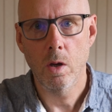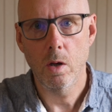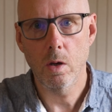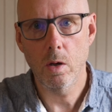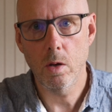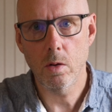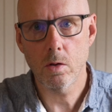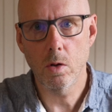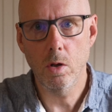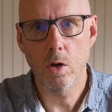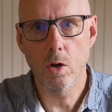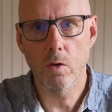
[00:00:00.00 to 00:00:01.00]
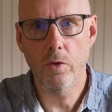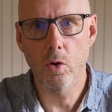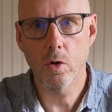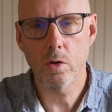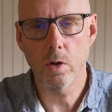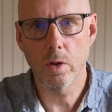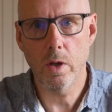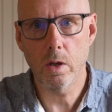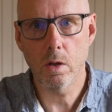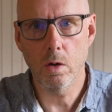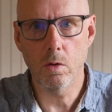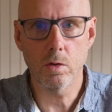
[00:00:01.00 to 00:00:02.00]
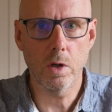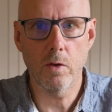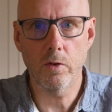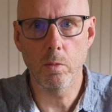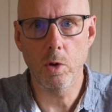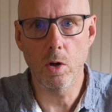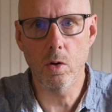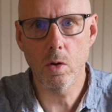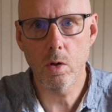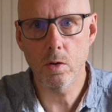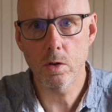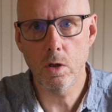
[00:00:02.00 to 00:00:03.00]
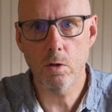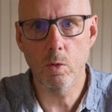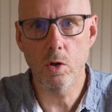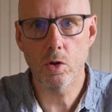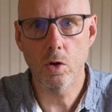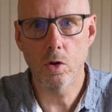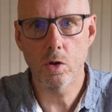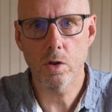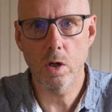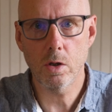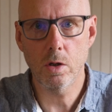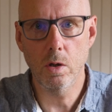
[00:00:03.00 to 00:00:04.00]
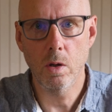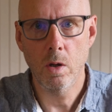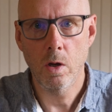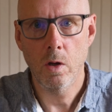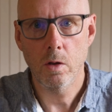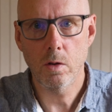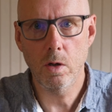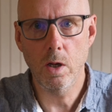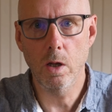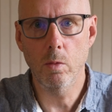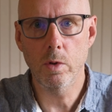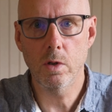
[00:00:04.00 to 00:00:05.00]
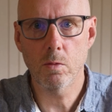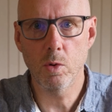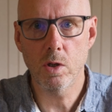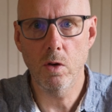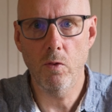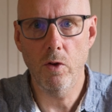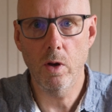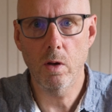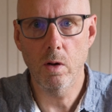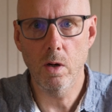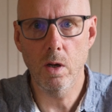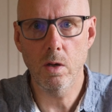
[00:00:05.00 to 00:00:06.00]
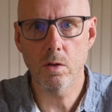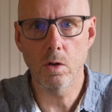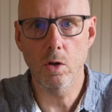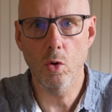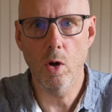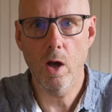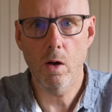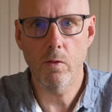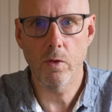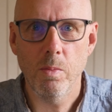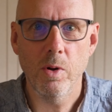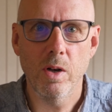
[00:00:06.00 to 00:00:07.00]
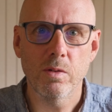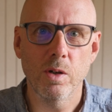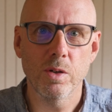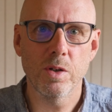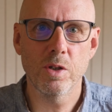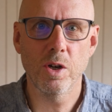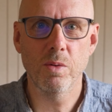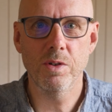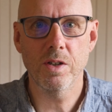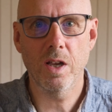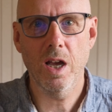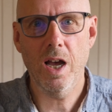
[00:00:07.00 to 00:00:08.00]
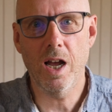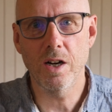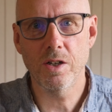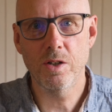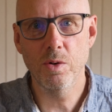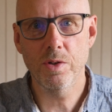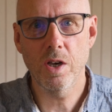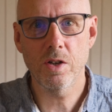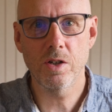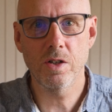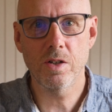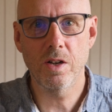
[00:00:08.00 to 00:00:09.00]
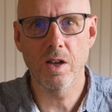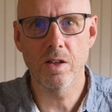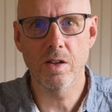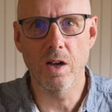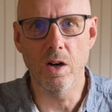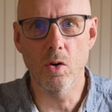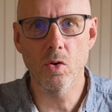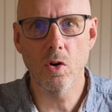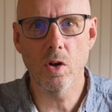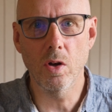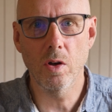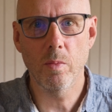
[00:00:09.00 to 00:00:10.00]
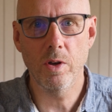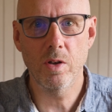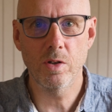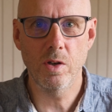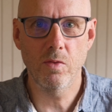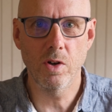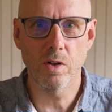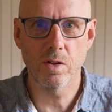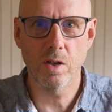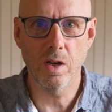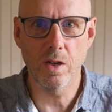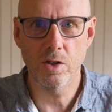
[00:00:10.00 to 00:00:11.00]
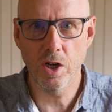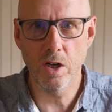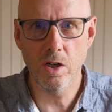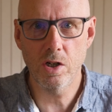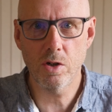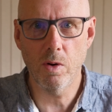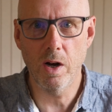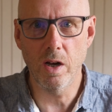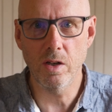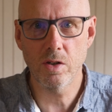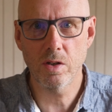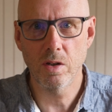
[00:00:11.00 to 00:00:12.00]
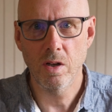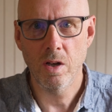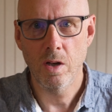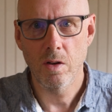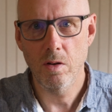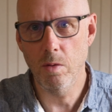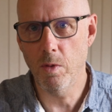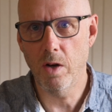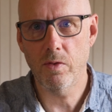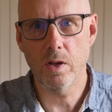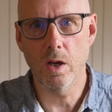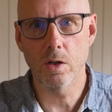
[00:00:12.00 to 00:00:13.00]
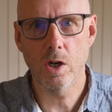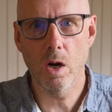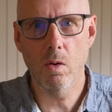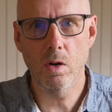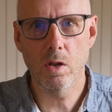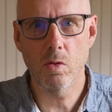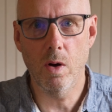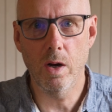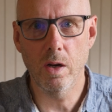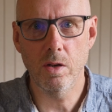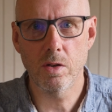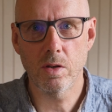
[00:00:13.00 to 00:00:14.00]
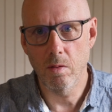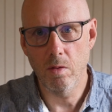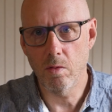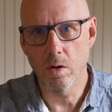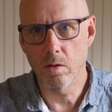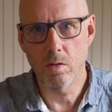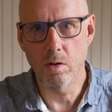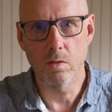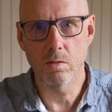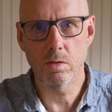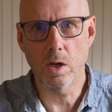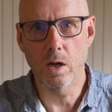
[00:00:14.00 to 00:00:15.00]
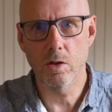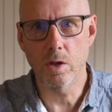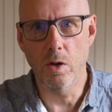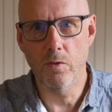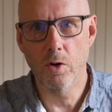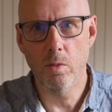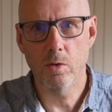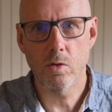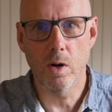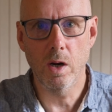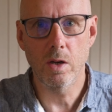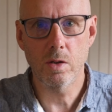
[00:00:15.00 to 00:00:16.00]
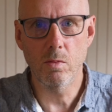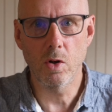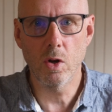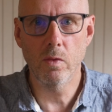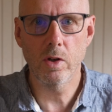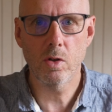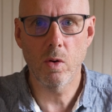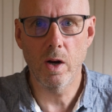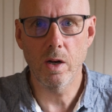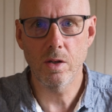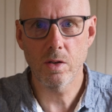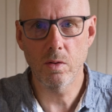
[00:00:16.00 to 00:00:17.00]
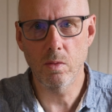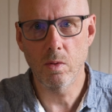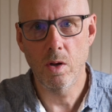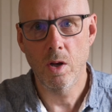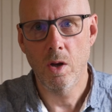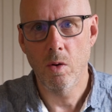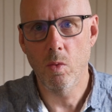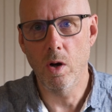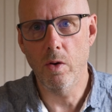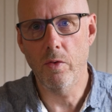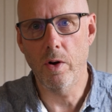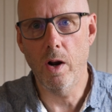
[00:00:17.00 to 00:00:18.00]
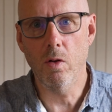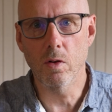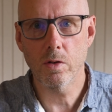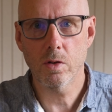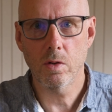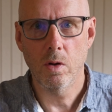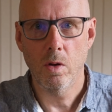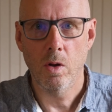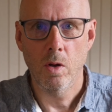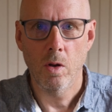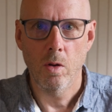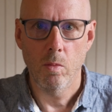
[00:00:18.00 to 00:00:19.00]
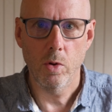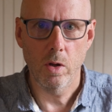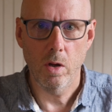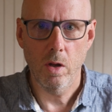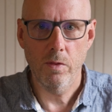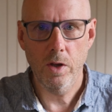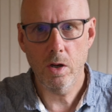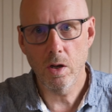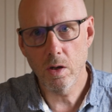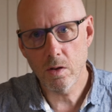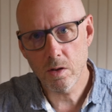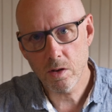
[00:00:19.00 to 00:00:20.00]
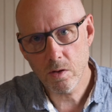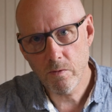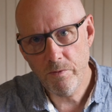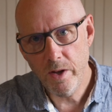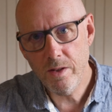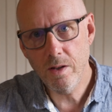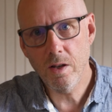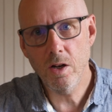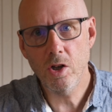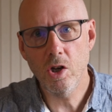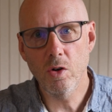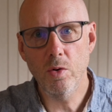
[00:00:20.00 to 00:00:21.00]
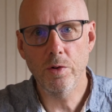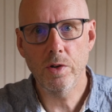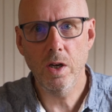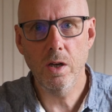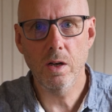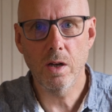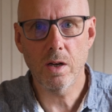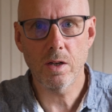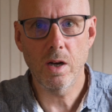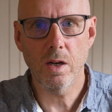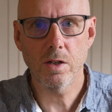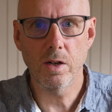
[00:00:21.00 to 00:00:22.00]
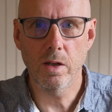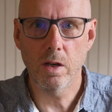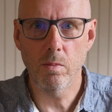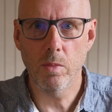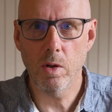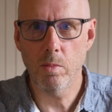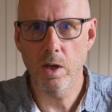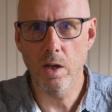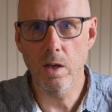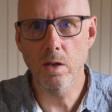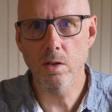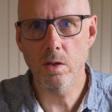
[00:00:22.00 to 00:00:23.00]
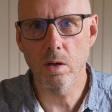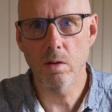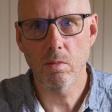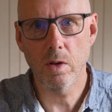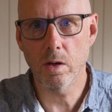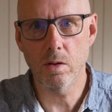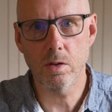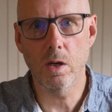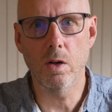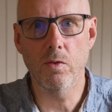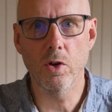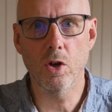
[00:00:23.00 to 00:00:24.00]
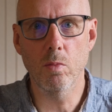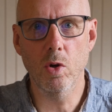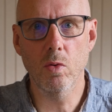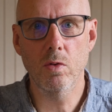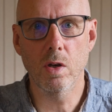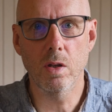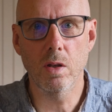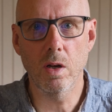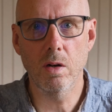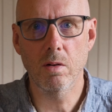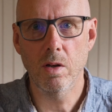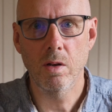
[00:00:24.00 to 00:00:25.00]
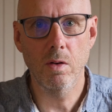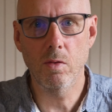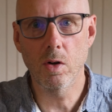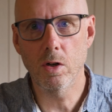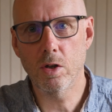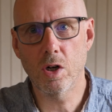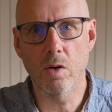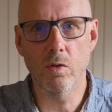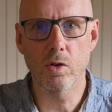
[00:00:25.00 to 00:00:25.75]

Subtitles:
so that you can focus on that, and it doesn't have to be long, it just needs to be a short session to deal with the specific needs that you have. But of course there's always a catch. 2 sessions a day take longer because you've got to get changed twice, you might have to get showered twice, you've got to sort of psych yourself up twice and recover twice and whatever else. But if you can fit it into your routine, it actually can be a bit easier. Like I said, if you're commuting, then you've got to travel